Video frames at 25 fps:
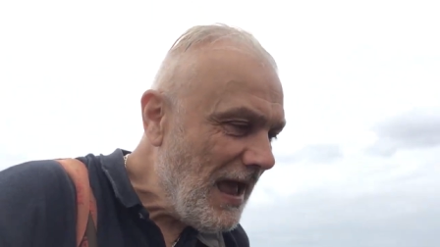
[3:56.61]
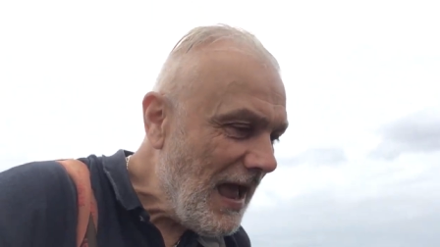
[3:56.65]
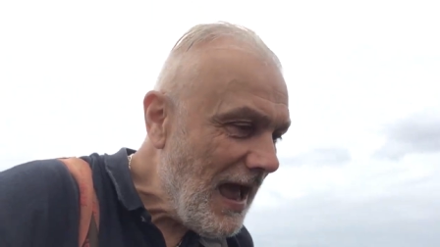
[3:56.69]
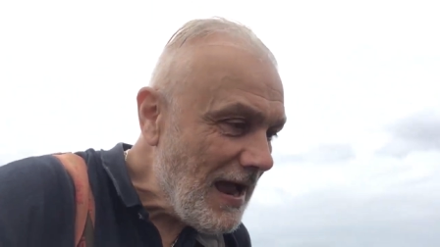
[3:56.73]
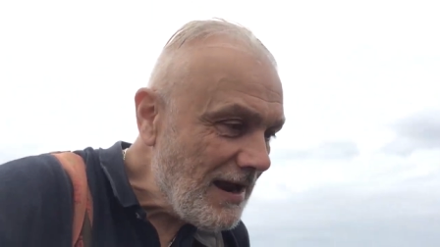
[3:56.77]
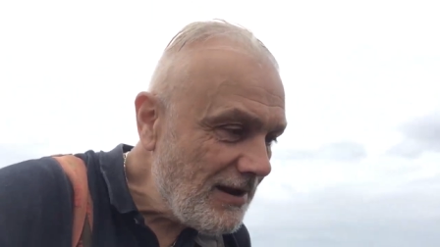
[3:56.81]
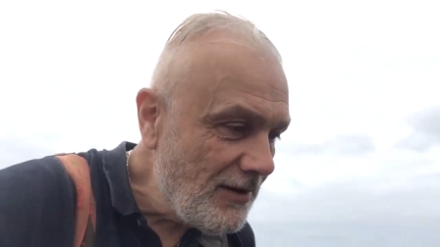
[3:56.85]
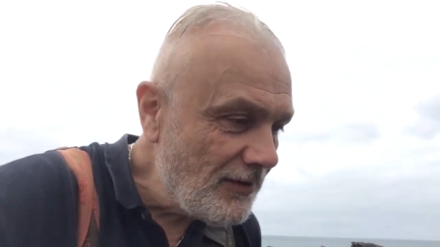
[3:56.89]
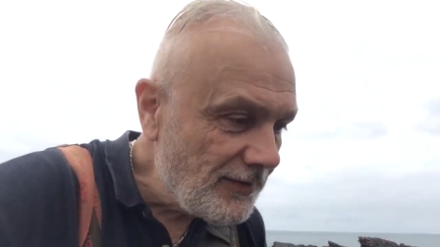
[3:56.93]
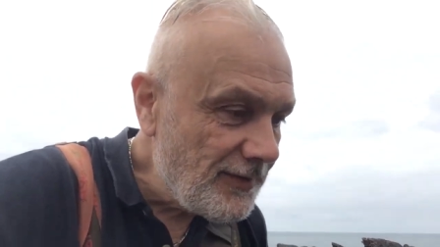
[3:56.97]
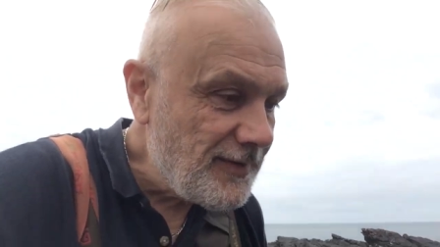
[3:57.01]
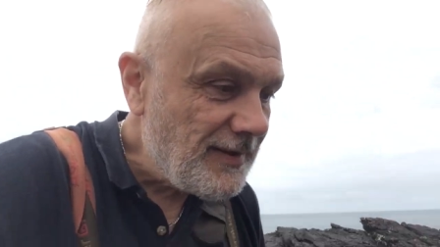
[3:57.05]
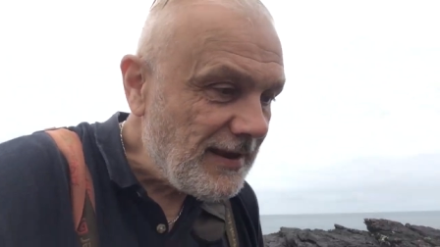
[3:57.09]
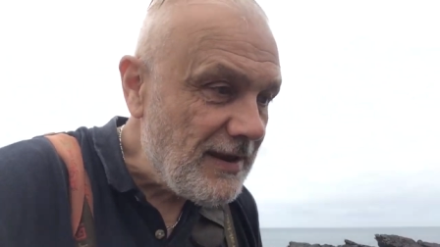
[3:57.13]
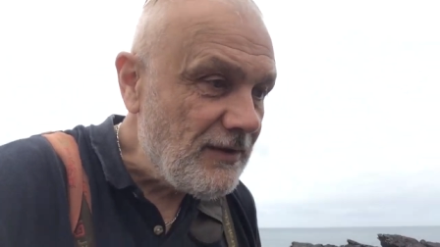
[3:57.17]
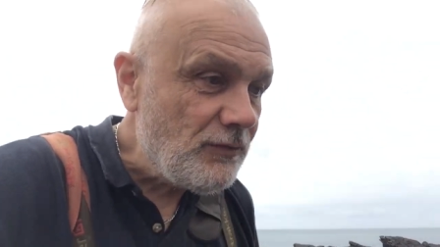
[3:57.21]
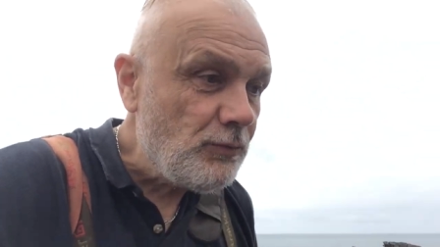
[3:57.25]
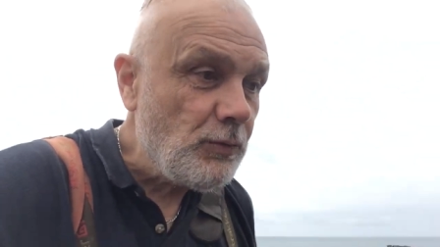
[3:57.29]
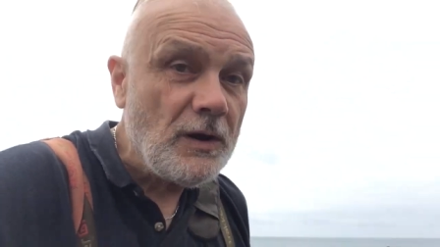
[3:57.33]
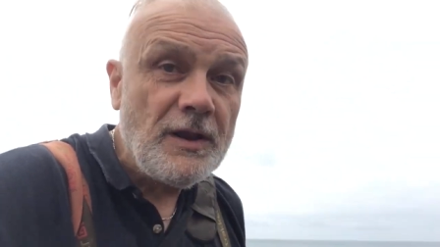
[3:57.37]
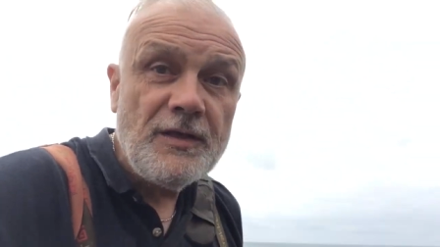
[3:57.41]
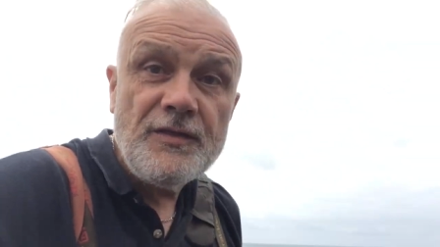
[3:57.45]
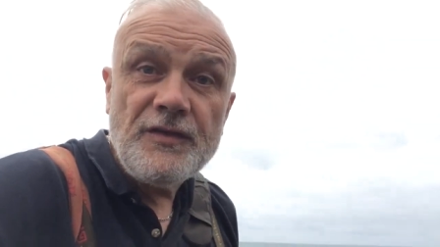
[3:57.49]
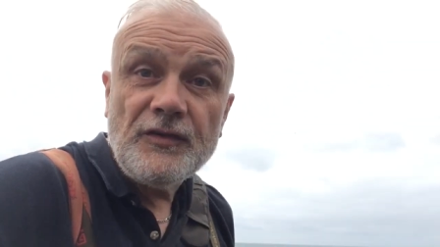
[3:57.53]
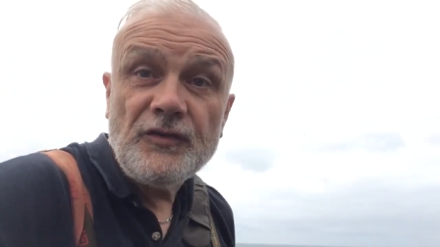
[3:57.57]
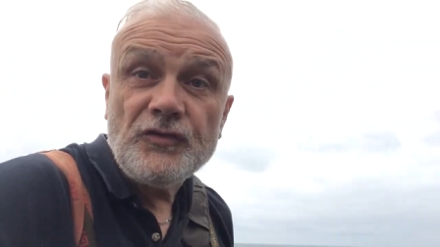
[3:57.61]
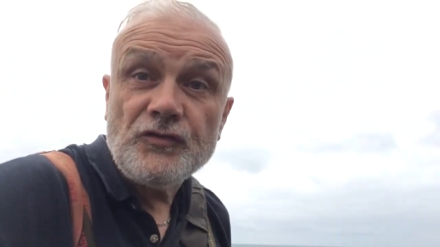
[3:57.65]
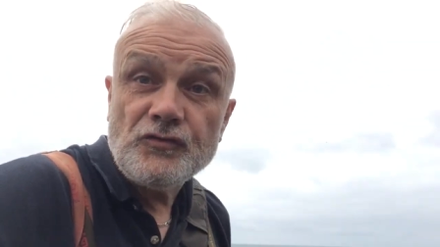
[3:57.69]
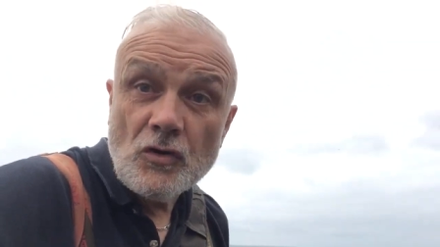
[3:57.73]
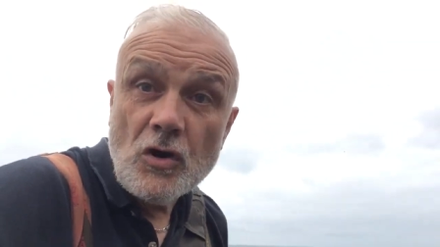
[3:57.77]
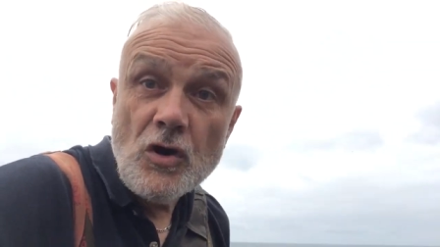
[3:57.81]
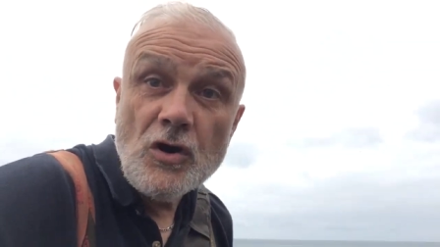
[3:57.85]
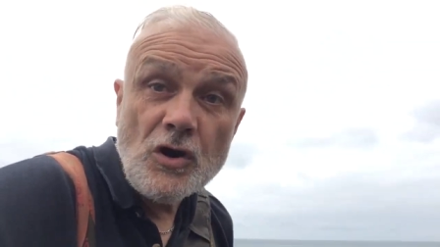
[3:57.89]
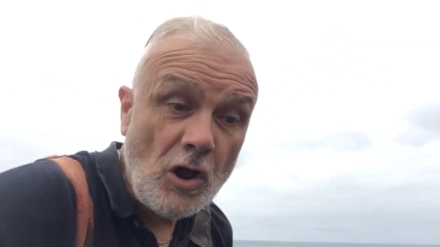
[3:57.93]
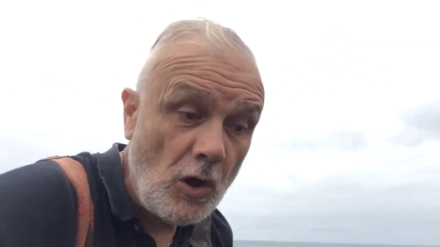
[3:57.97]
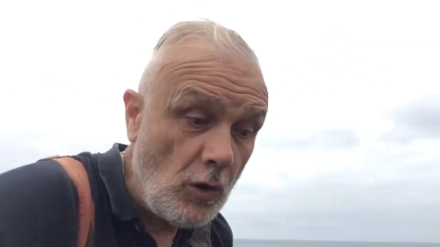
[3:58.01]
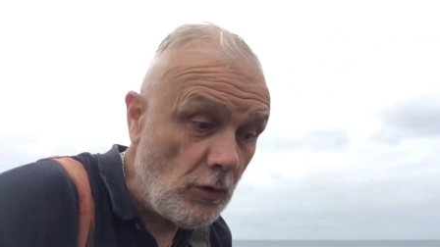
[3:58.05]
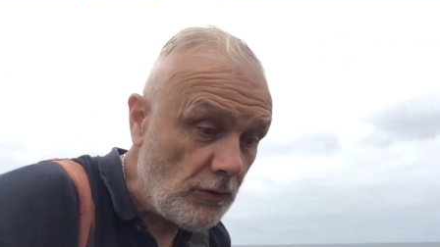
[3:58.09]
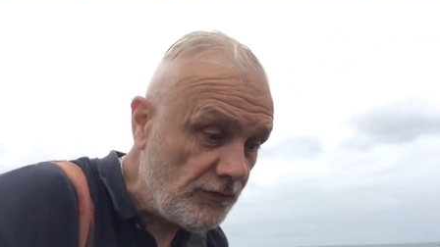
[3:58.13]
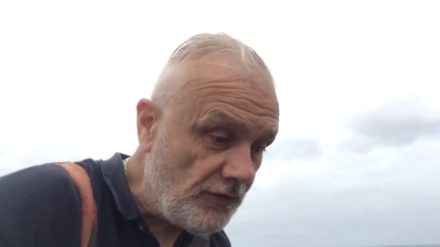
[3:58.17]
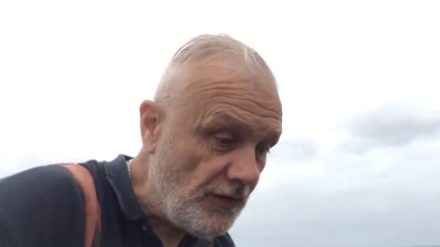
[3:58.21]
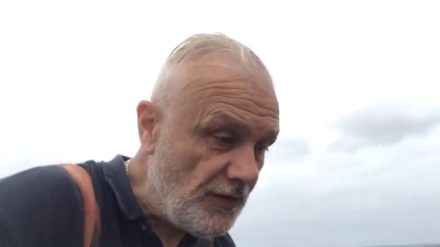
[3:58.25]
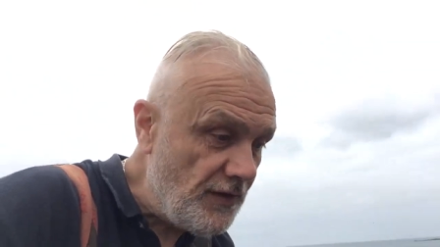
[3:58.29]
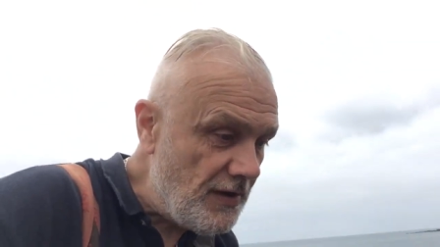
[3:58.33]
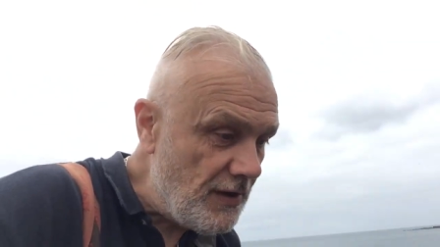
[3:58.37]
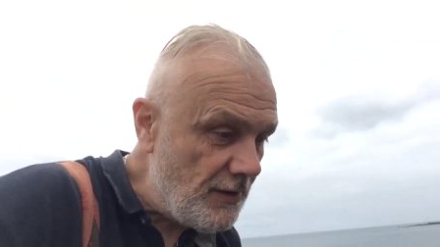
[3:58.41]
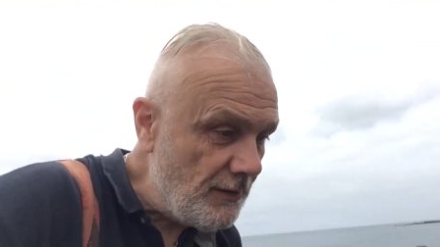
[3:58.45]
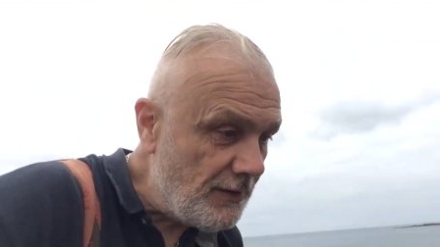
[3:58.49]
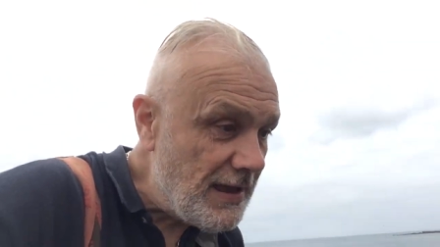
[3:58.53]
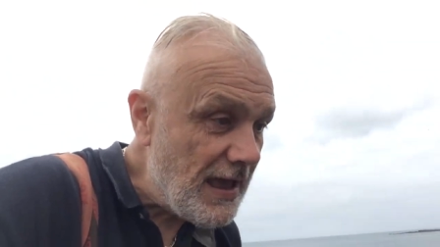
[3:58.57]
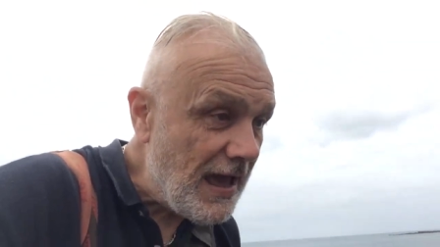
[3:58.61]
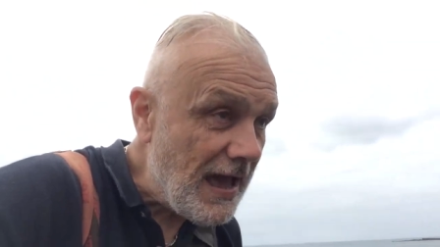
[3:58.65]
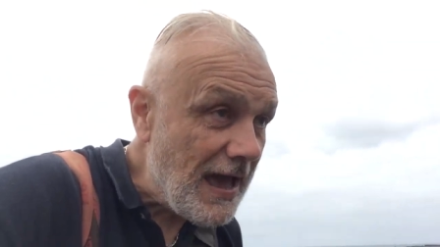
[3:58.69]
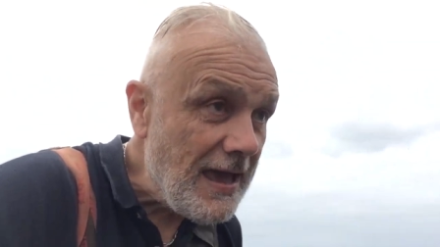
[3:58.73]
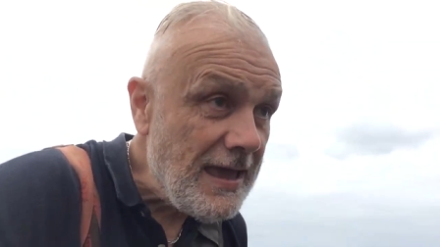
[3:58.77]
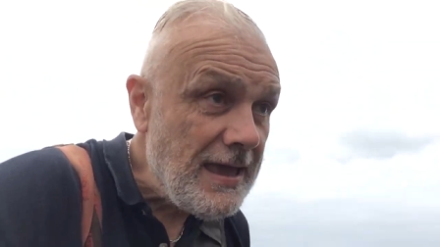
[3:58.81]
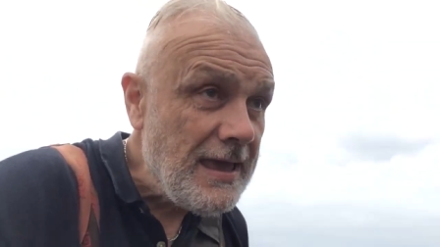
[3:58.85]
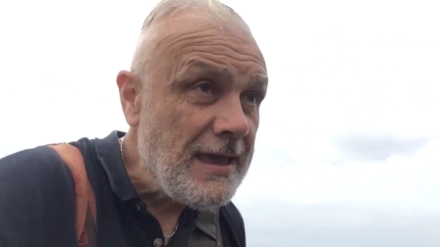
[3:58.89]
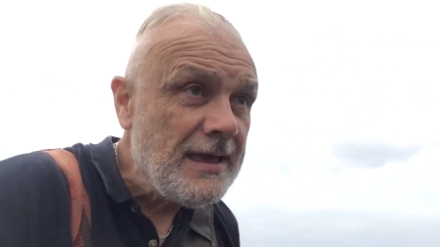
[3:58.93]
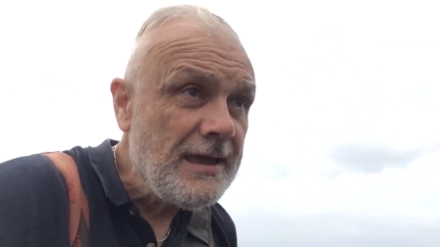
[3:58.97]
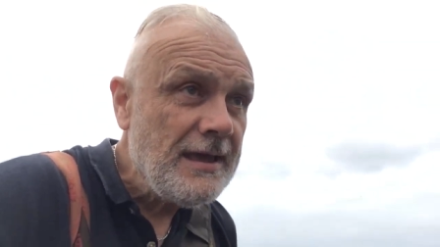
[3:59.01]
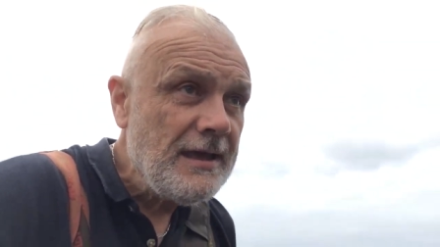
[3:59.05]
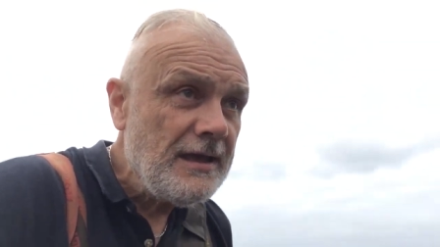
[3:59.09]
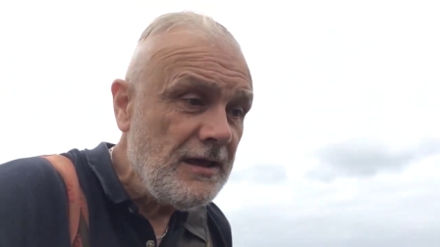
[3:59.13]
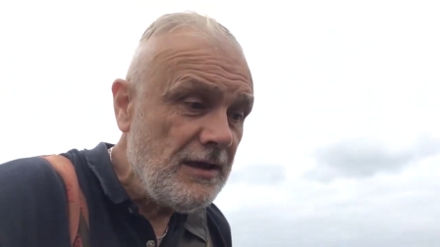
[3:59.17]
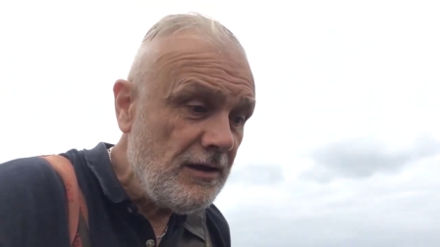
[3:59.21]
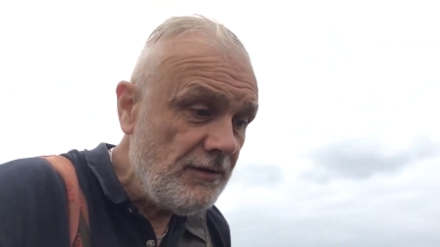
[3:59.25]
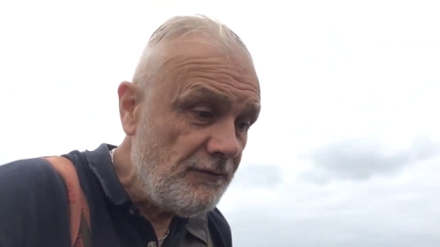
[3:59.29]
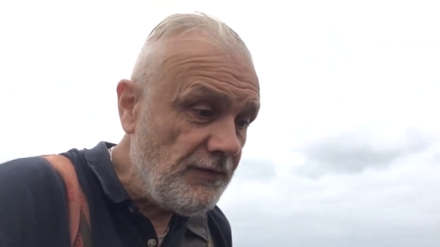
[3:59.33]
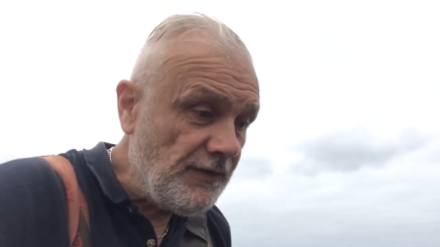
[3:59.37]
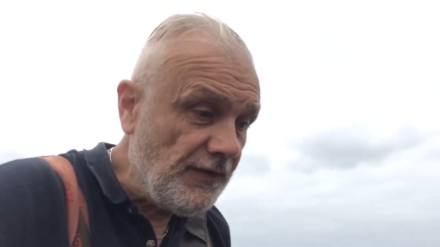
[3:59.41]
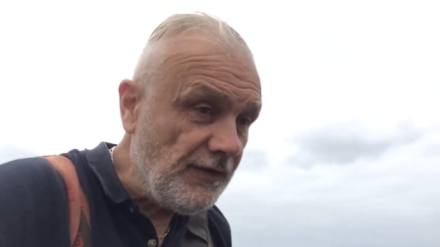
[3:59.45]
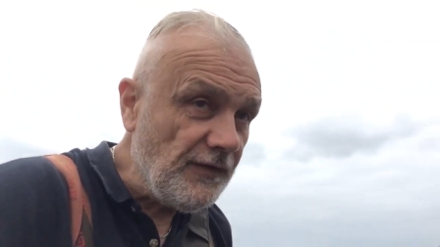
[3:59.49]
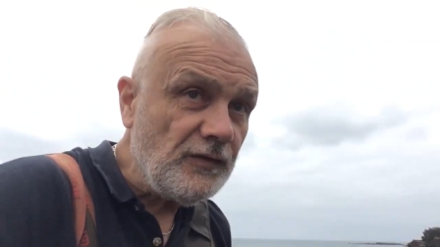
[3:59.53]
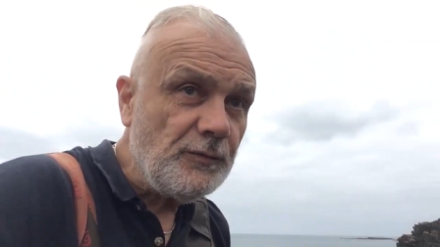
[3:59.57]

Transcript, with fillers: Anglesey is one of the strongholds in the UK for the